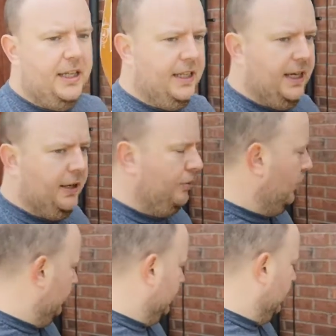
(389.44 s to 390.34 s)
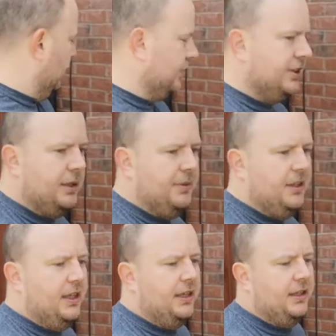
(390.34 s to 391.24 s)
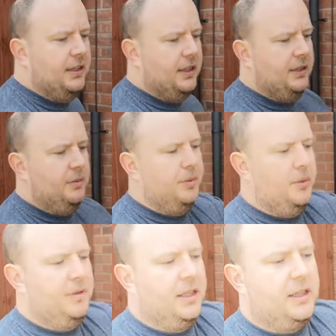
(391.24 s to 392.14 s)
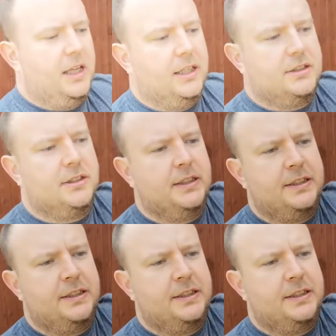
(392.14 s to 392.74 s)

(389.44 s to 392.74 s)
there now. Whoa, there's a lot of sediment in that. In the bottom of that glass.